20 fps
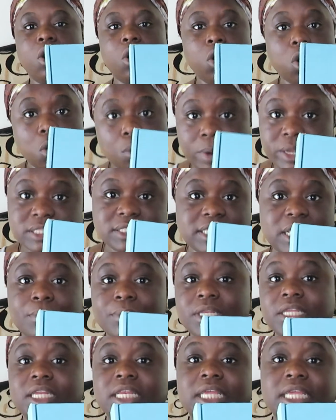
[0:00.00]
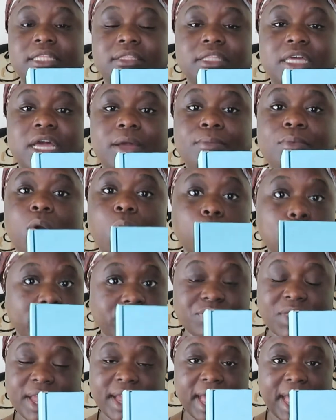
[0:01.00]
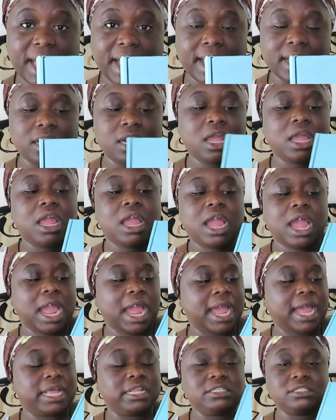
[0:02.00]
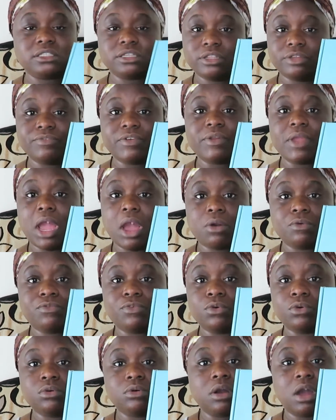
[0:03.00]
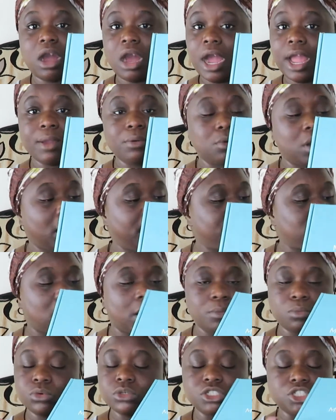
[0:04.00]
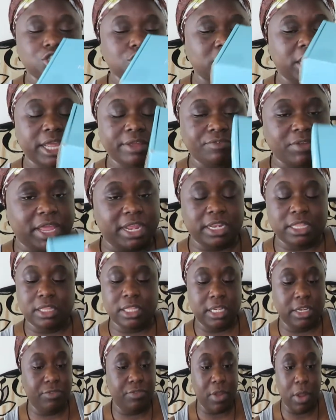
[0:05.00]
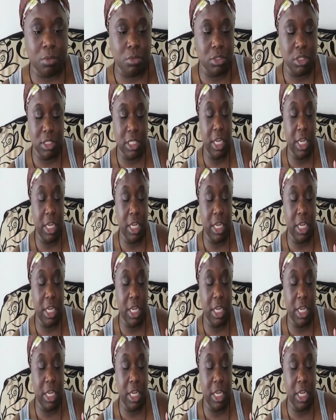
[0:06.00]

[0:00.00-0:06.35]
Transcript: always there when you need them and when they can and they're very helpful. I, I, I wouldn't shy at anything if I was in